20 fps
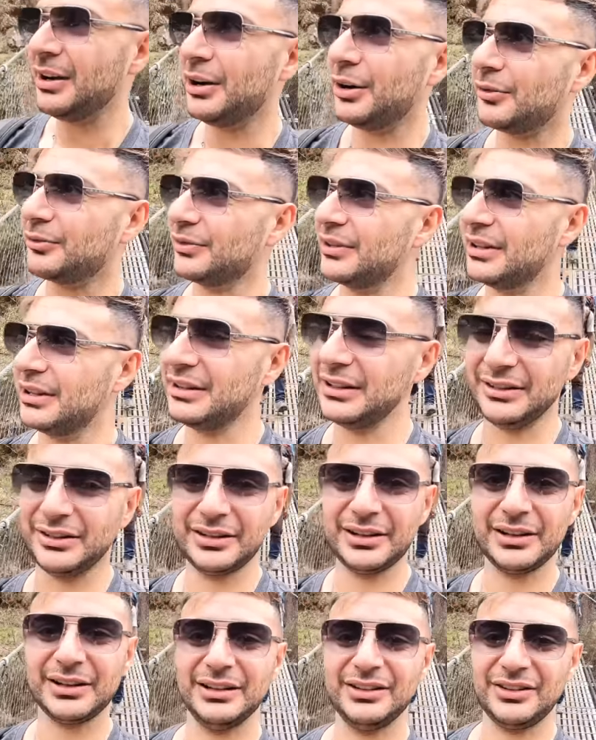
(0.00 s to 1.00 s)
of
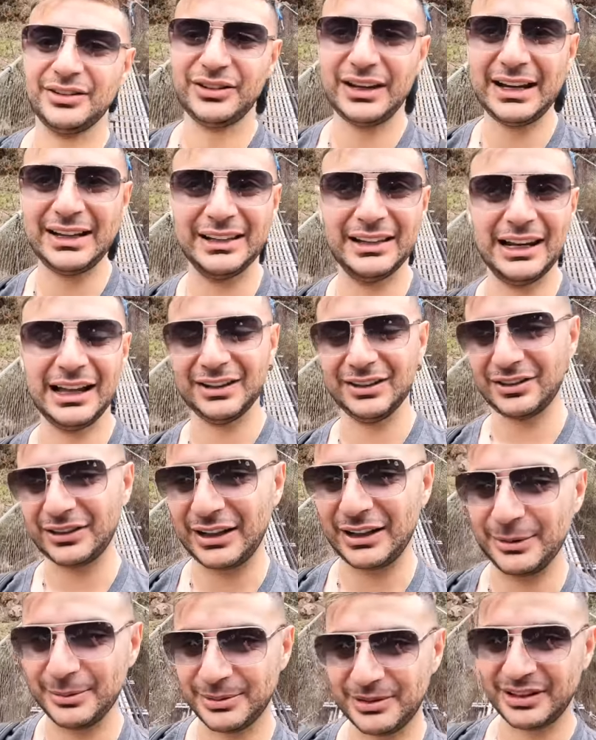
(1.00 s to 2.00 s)
these insane
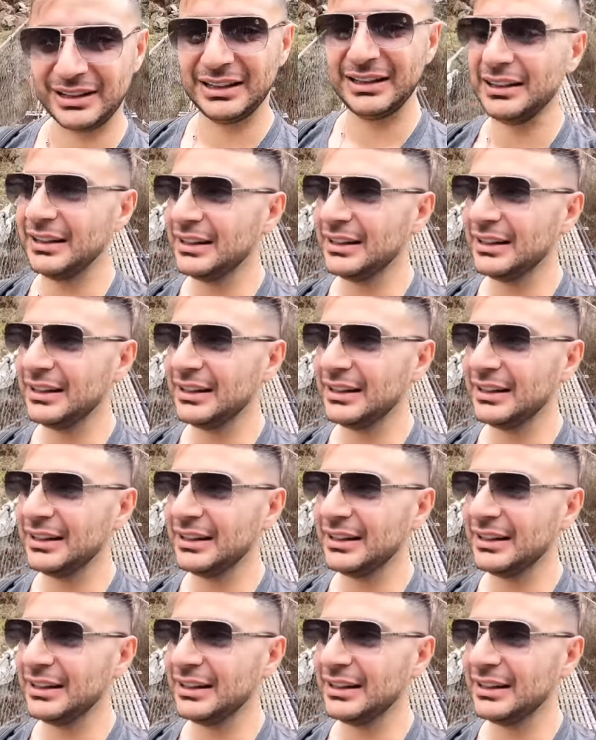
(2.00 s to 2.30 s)
landscapes.